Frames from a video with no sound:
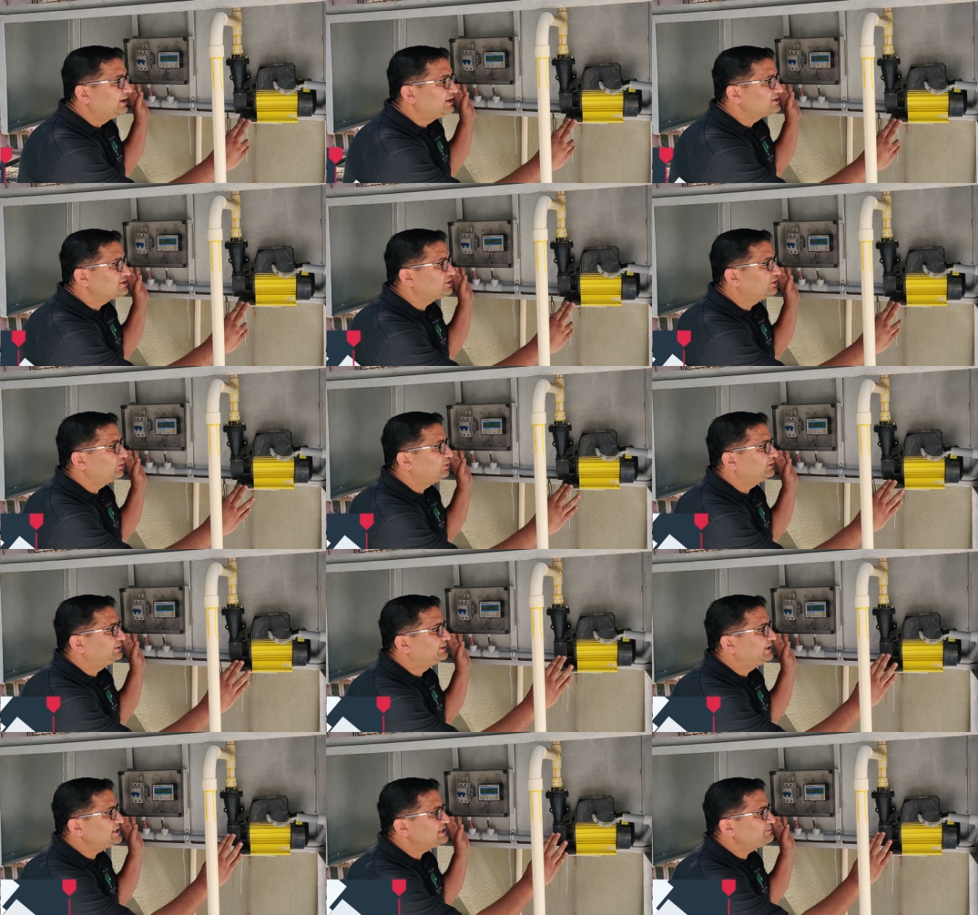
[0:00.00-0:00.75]

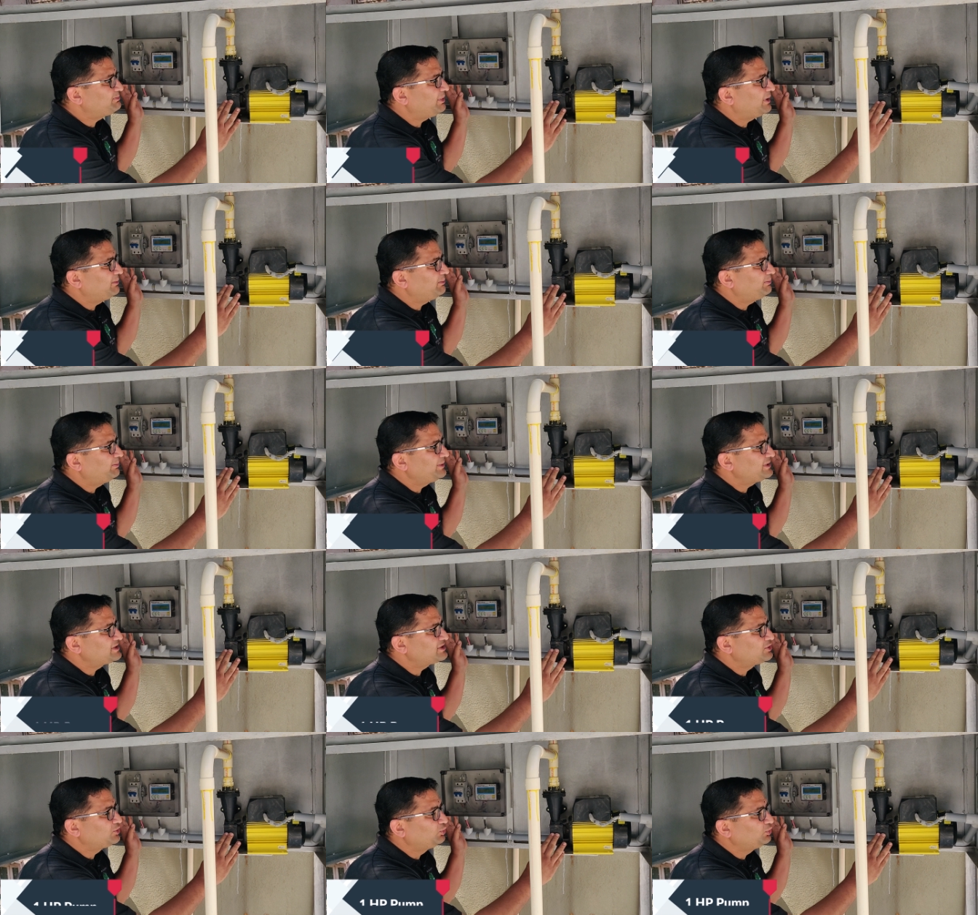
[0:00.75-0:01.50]
So this pump
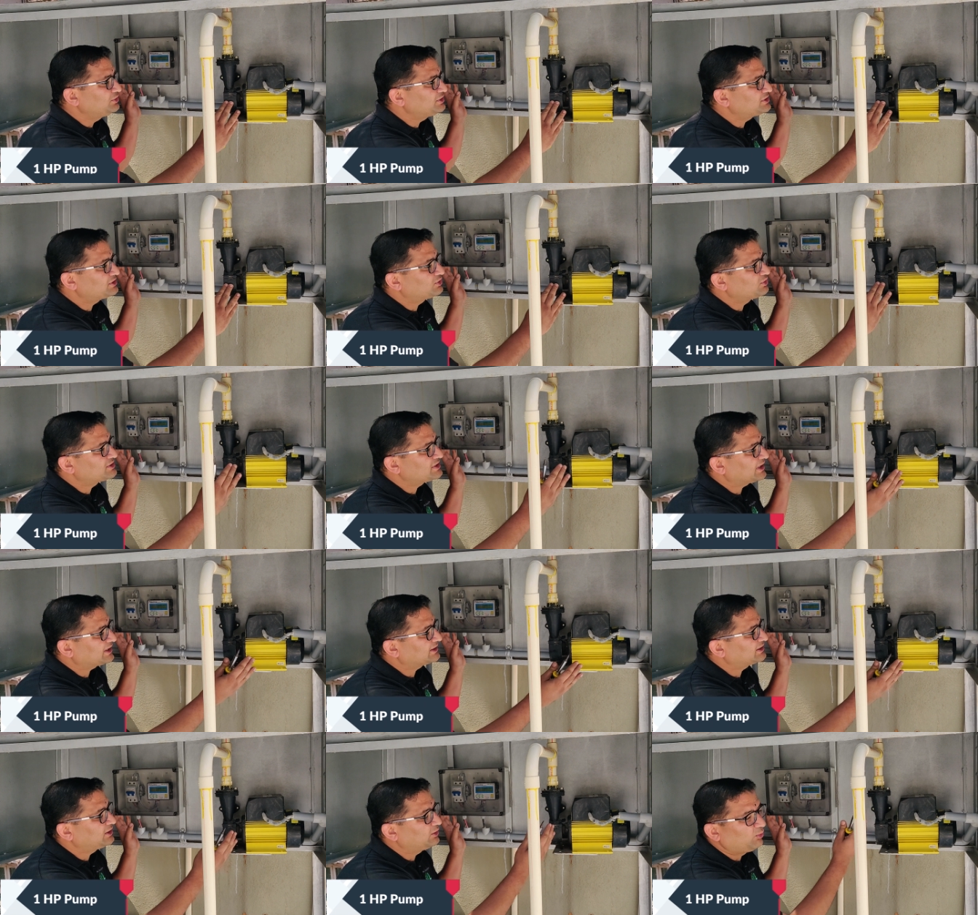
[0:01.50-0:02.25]
is used to
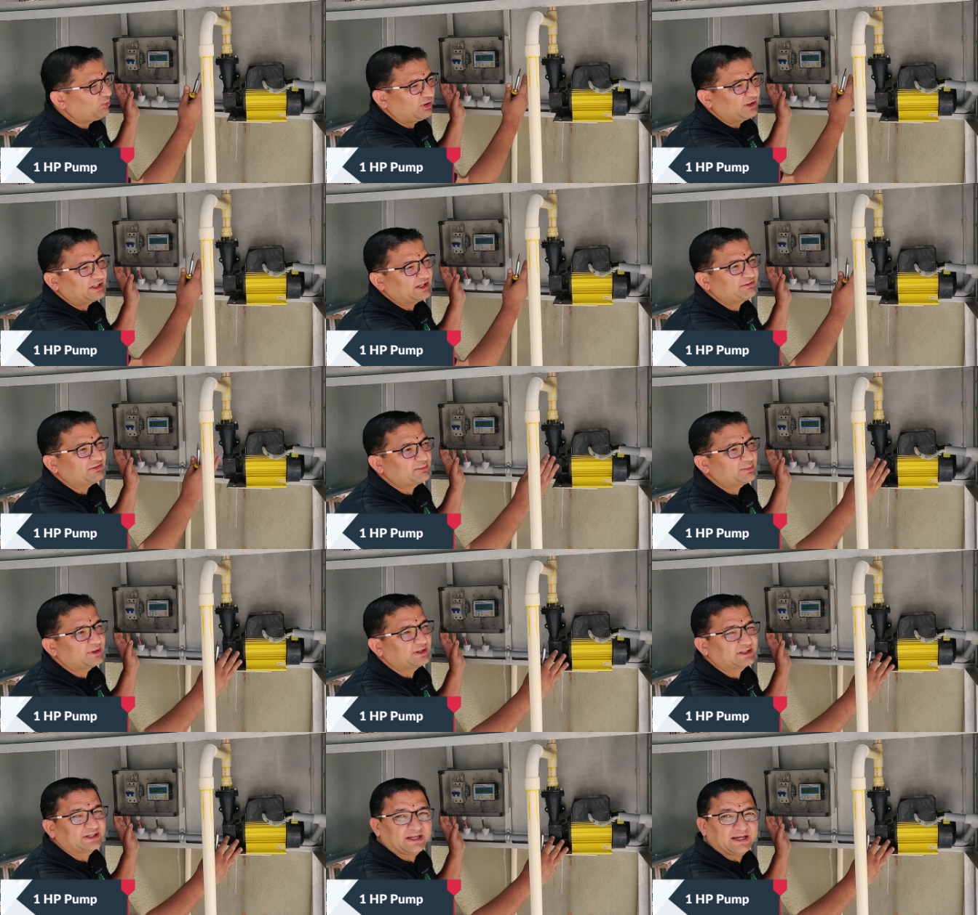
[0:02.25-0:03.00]
suck the water
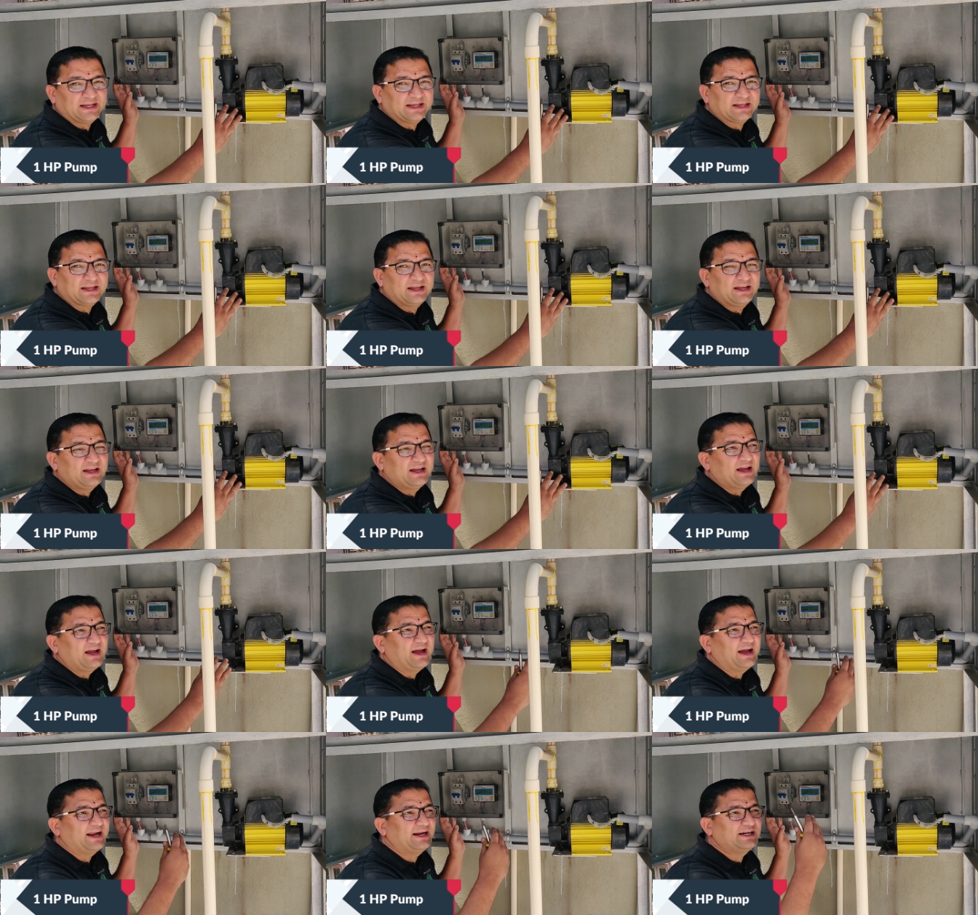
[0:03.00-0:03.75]
from the tank
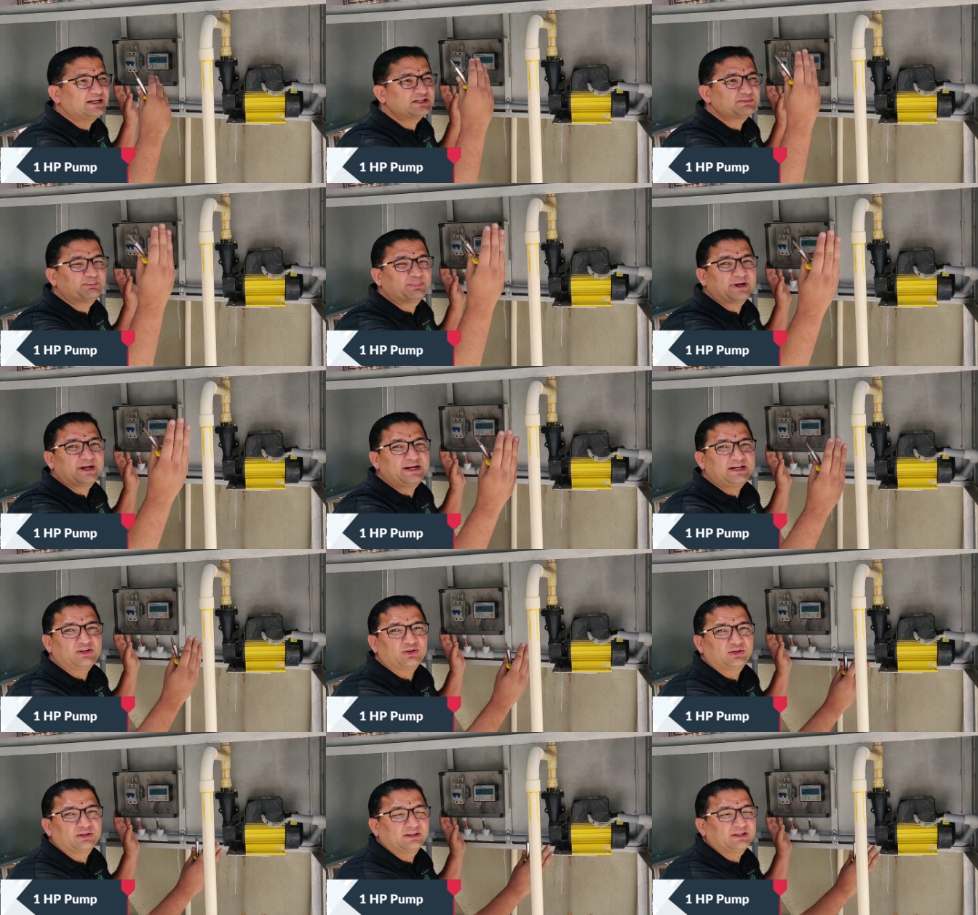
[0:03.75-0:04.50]
and spray
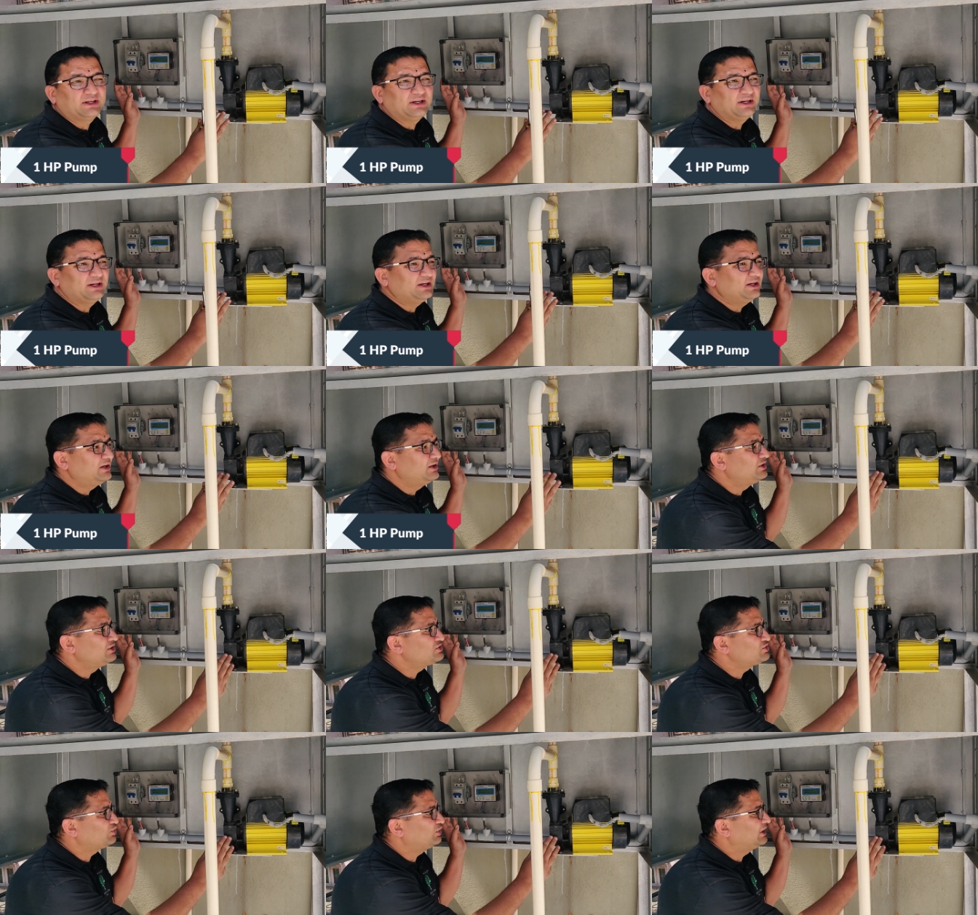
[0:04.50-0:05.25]
it on the
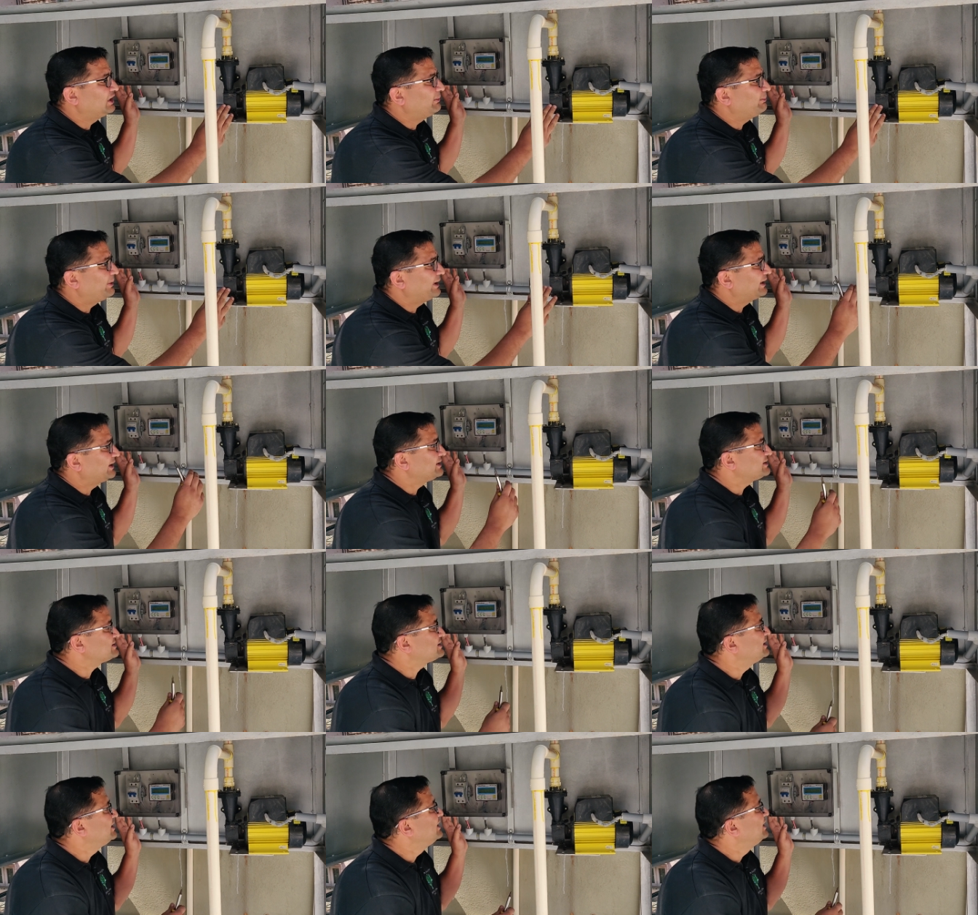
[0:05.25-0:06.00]
solar
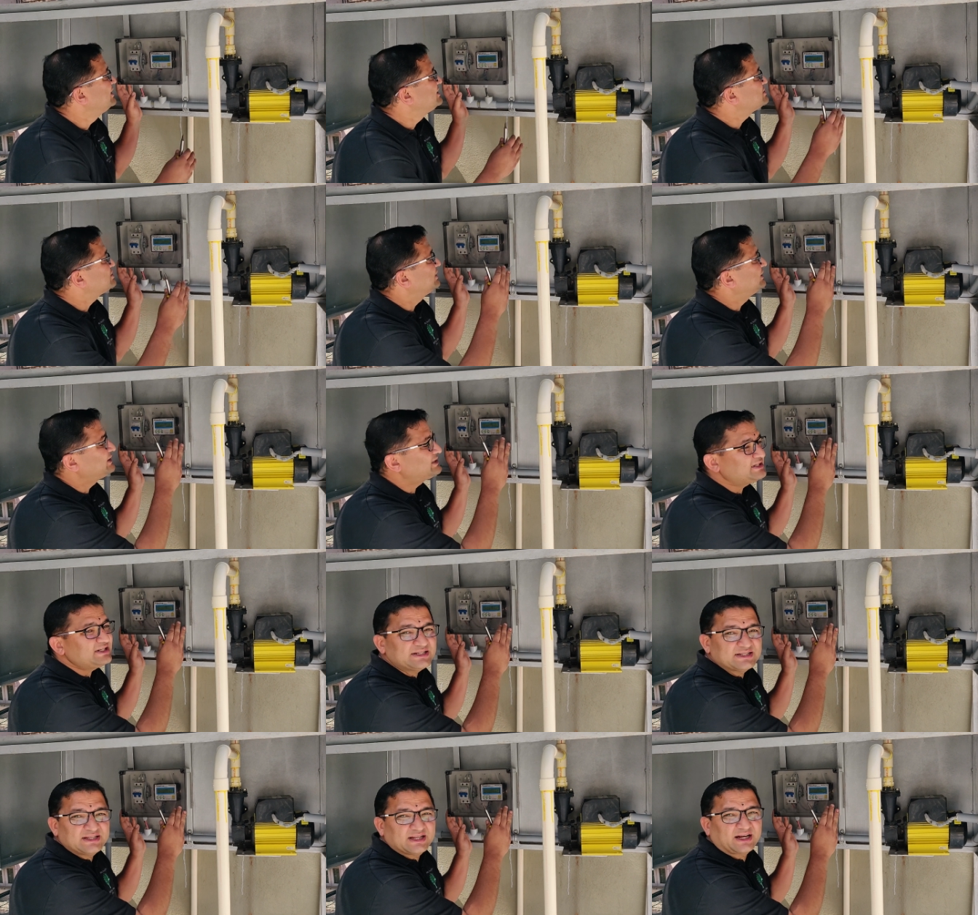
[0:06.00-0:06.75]
panels. So
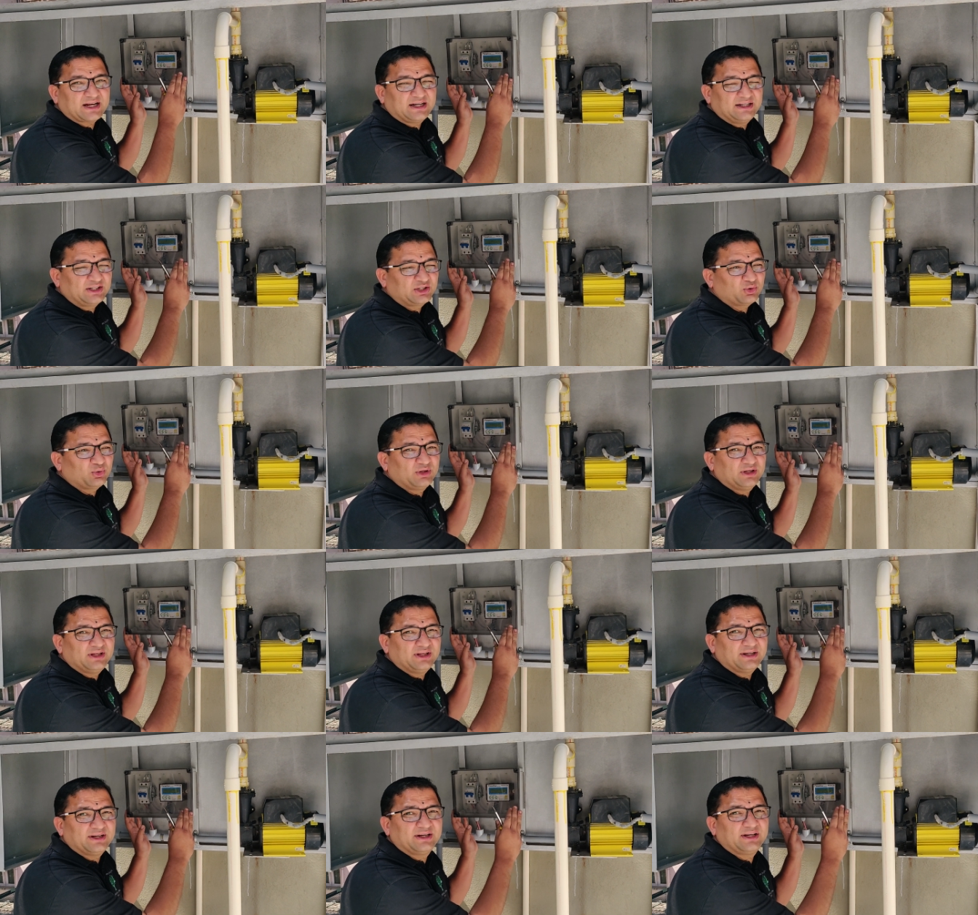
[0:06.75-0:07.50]
this is the
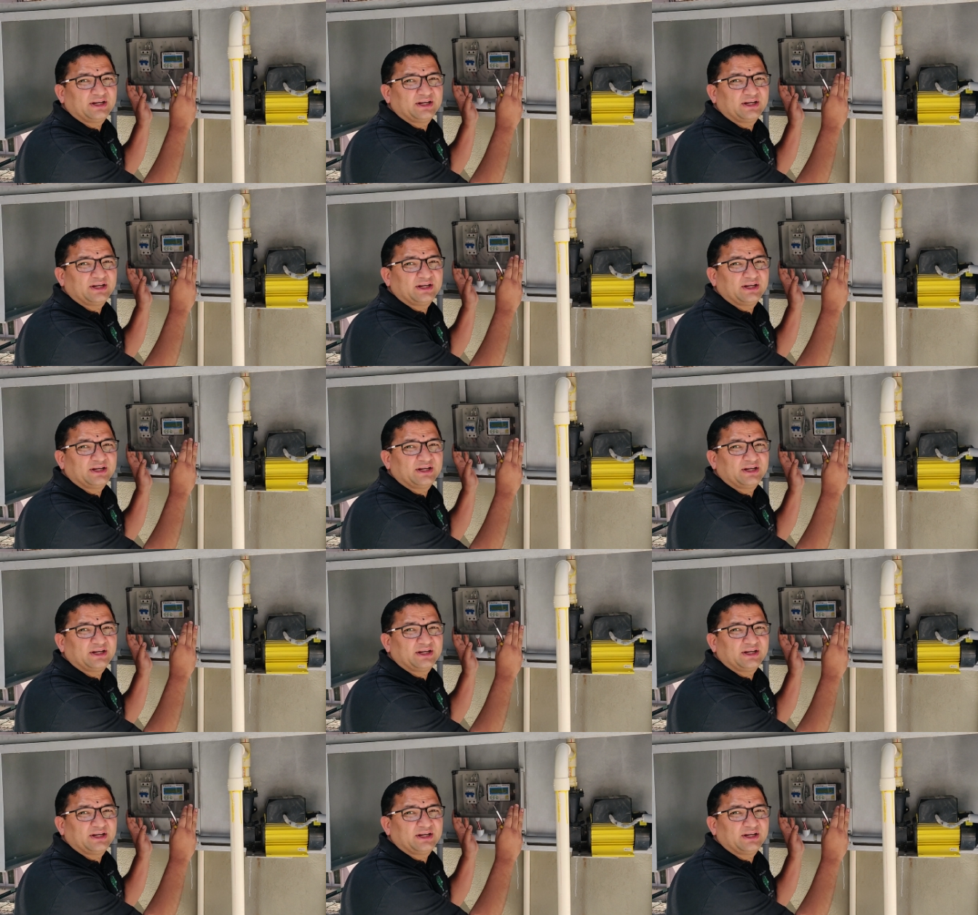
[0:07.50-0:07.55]
controller.